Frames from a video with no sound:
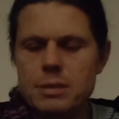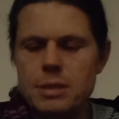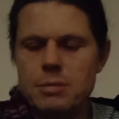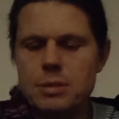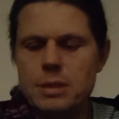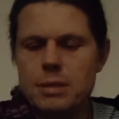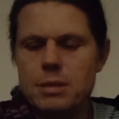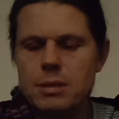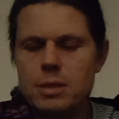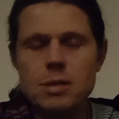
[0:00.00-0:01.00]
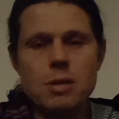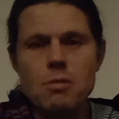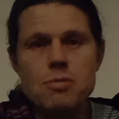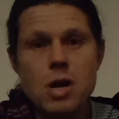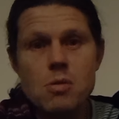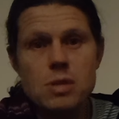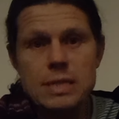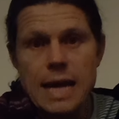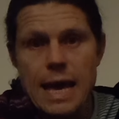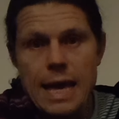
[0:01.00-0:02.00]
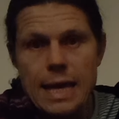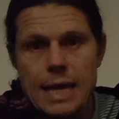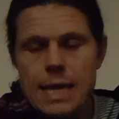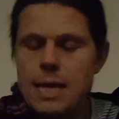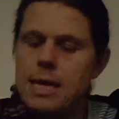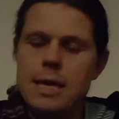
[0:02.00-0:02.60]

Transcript: ago said, you don't know the day